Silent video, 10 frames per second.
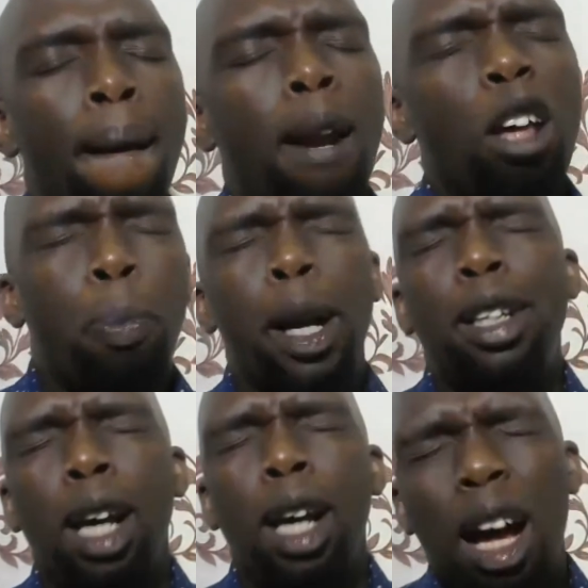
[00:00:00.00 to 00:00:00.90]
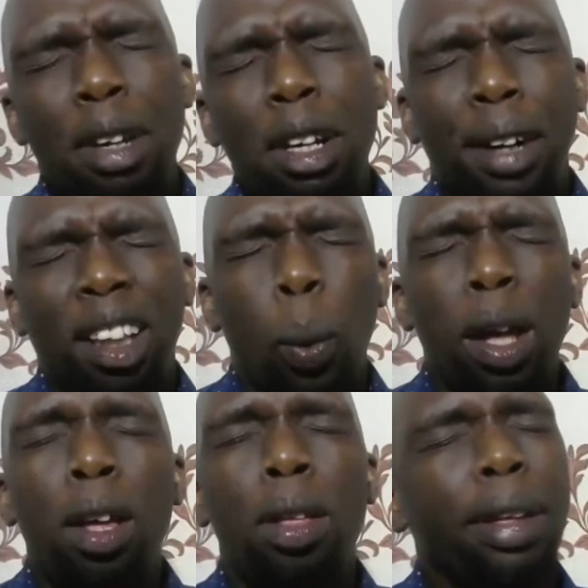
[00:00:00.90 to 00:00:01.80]
Let's pray. Dear loving Father,
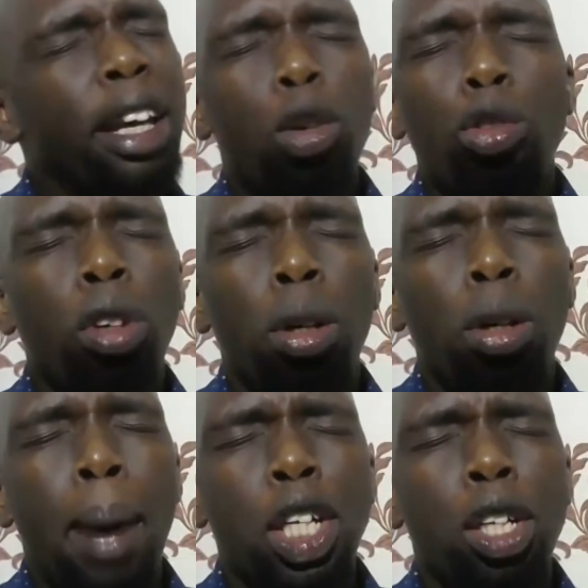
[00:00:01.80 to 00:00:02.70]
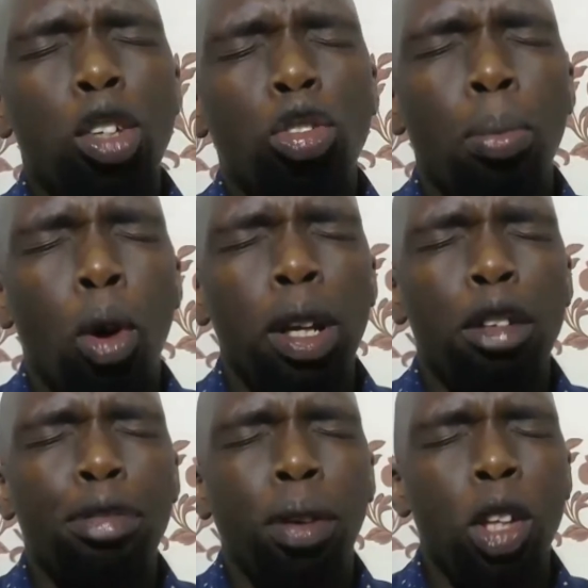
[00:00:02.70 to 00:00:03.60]
we thank you so much this
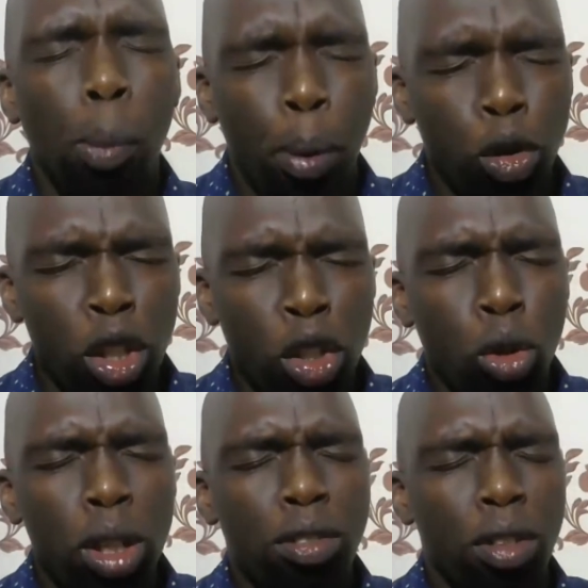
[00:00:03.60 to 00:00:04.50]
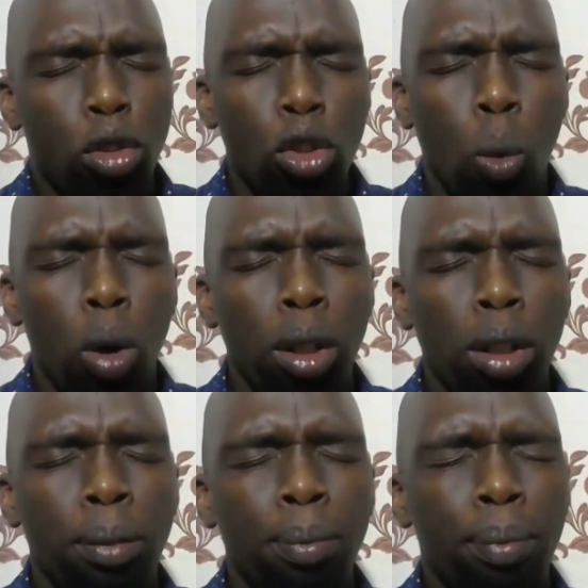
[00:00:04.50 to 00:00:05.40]
morning for the opportunity to listen to your
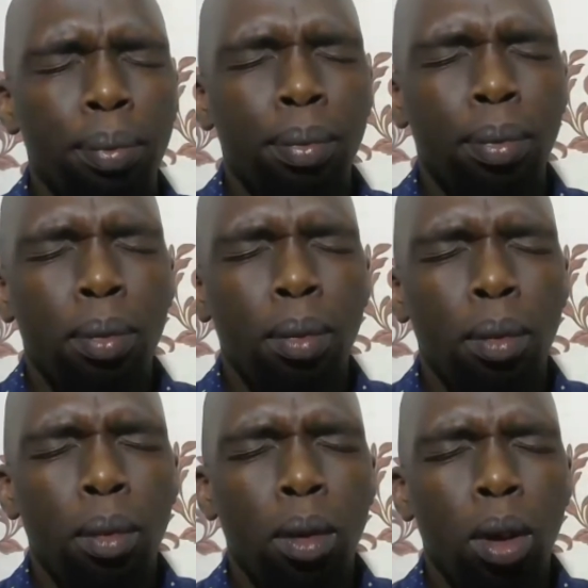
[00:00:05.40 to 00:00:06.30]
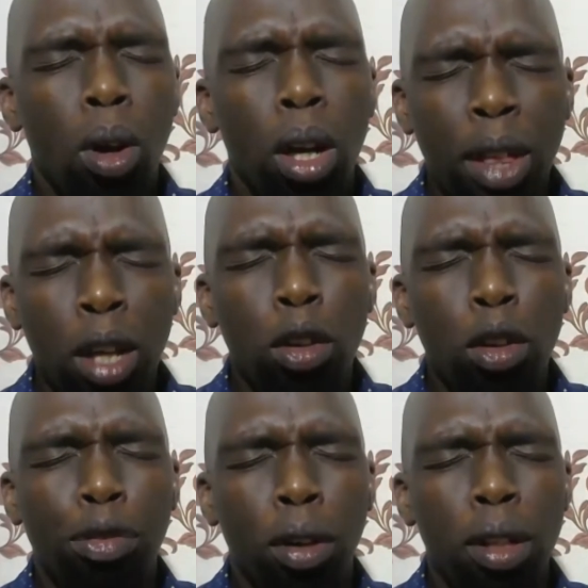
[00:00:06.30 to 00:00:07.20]
word. God, thank you
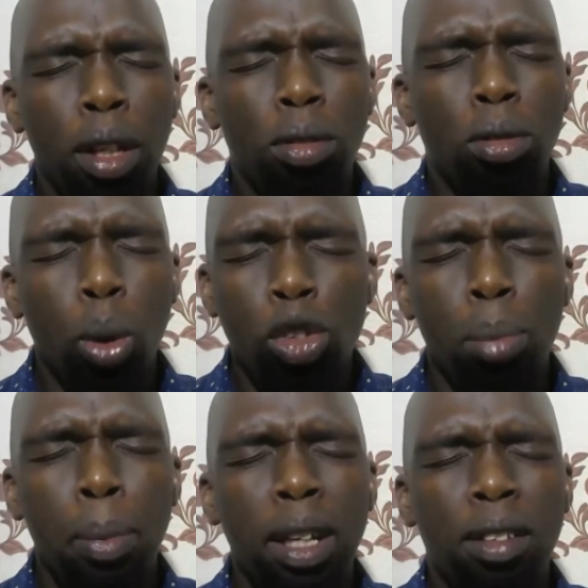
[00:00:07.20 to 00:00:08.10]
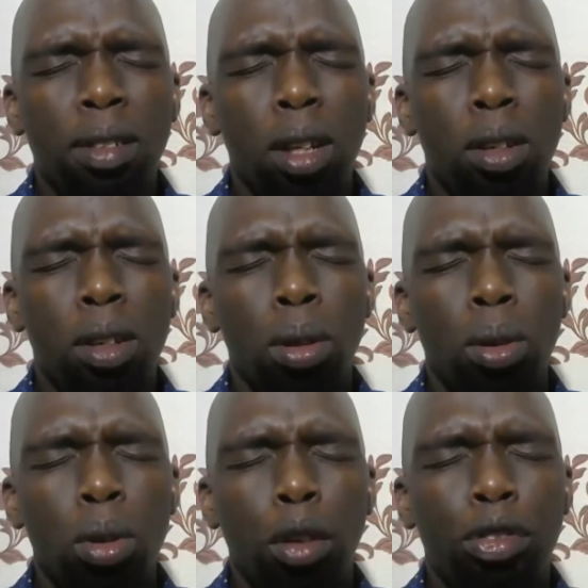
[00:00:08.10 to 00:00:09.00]
for these 20 minutes that
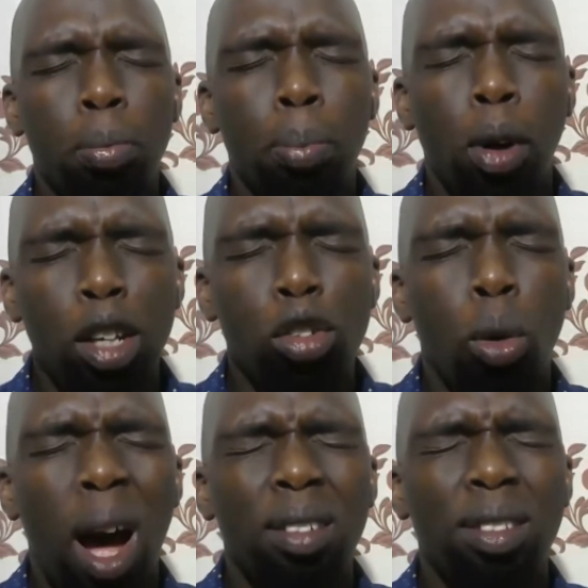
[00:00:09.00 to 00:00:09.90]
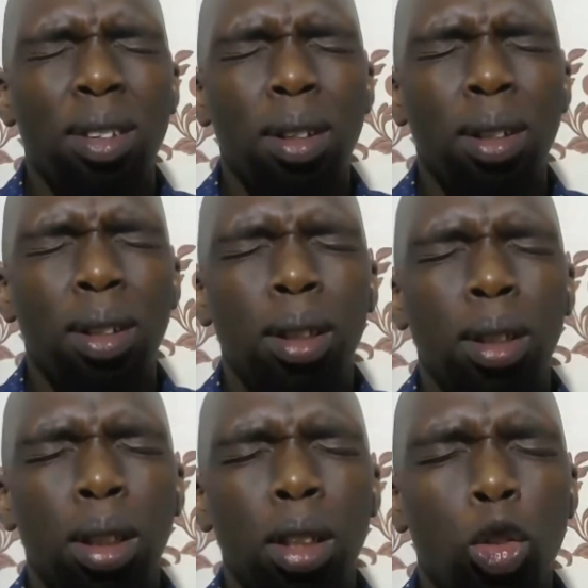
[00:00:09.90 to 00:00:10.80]
you've spoken to us.
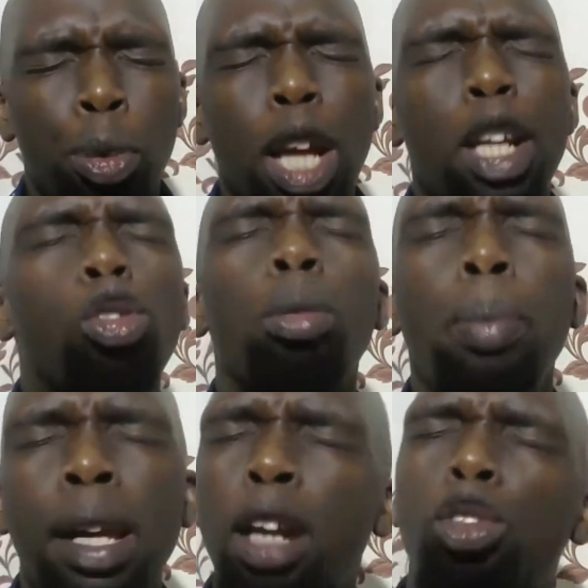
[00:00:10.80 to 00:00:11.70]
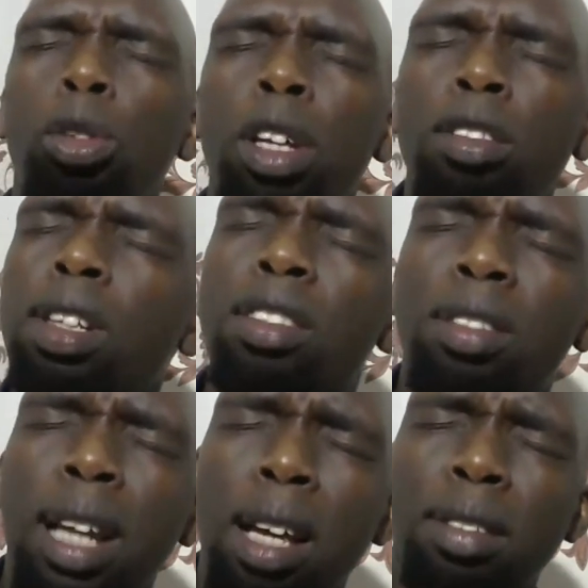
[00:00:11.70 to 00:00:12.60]
especially to me and to these
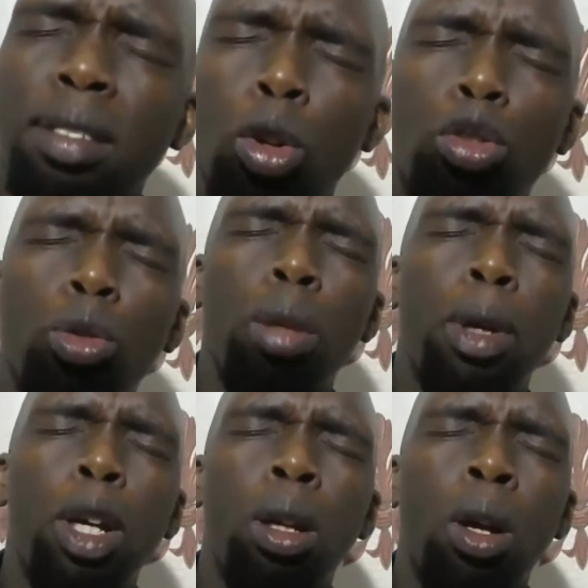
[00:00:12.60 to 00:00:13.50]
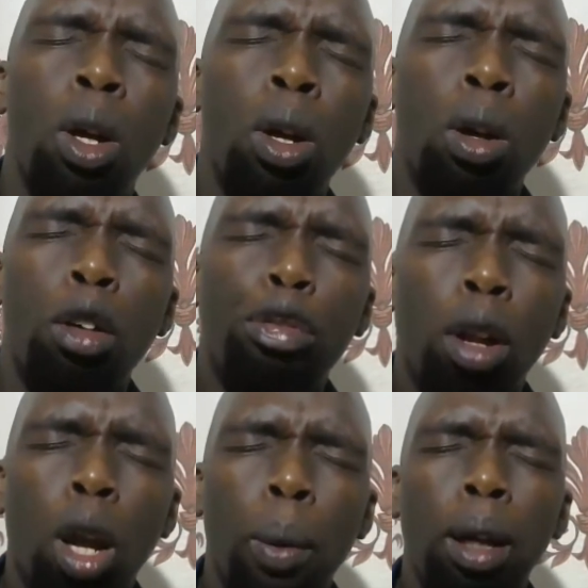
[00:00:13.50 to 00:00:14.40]
listeners and those who be
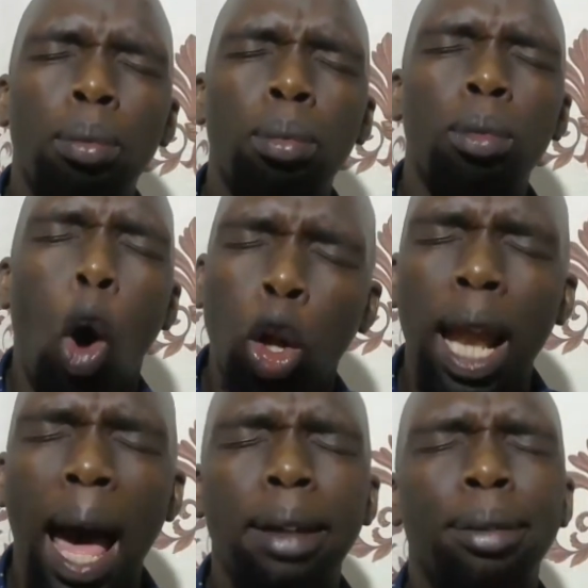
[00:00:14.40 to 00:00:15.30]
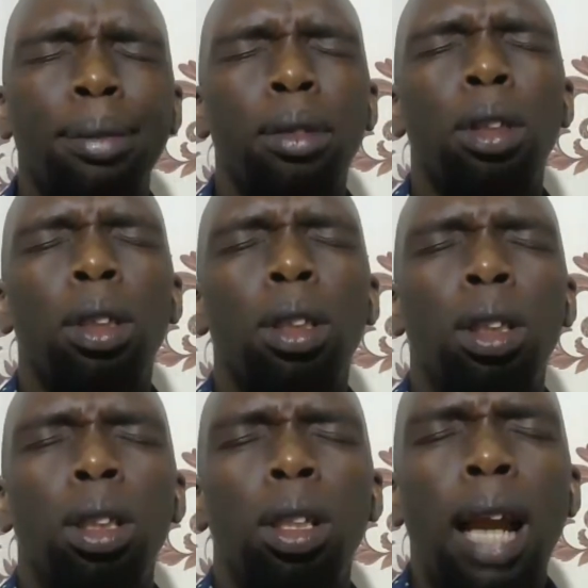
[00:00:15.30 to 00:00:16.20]
following online.
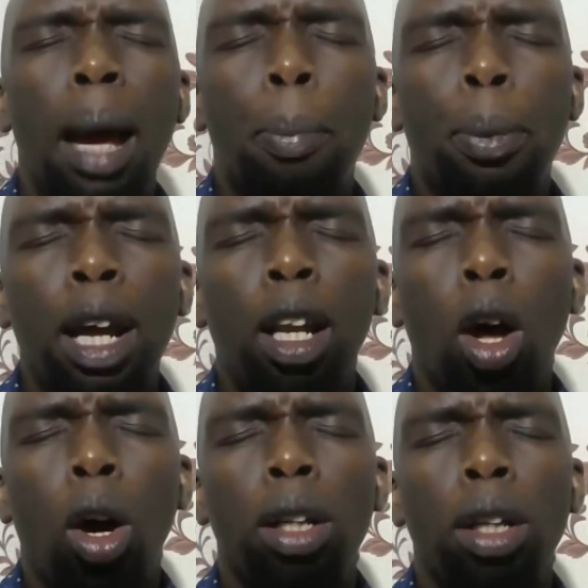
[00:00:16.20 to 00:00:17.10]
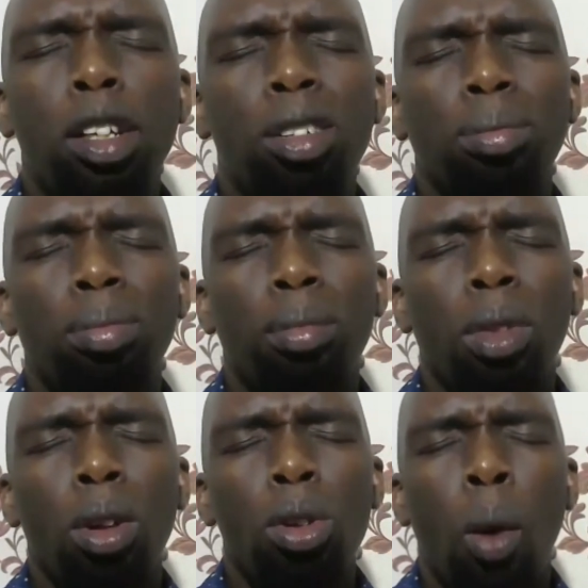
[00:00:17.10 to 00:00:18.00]
And I pray, Lord, that
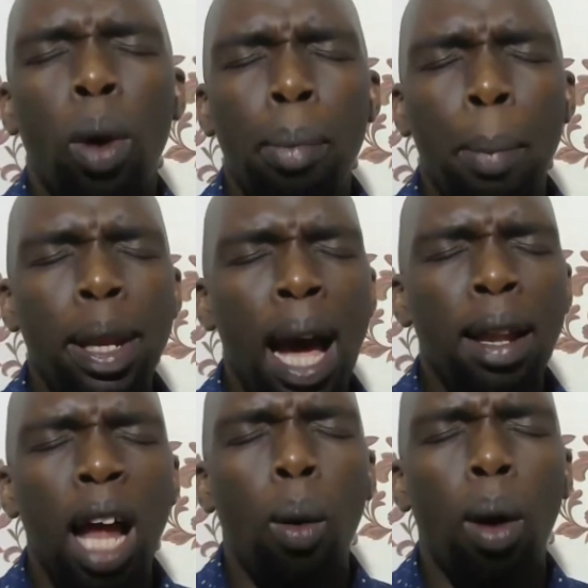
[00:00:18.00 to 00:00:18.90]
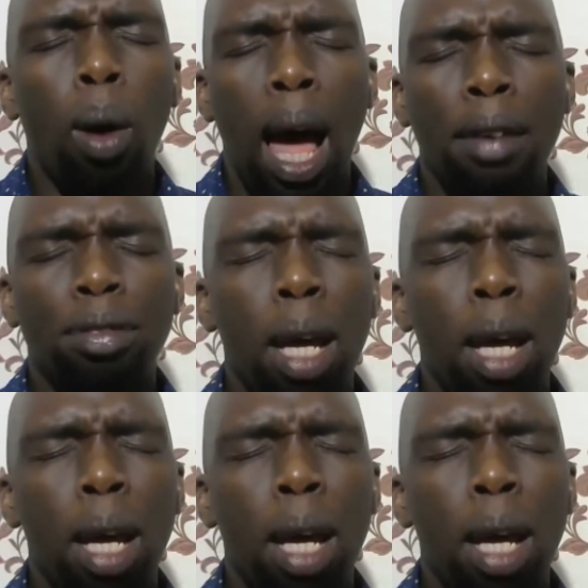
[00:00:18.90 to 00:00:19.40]
your will may be done in our lives.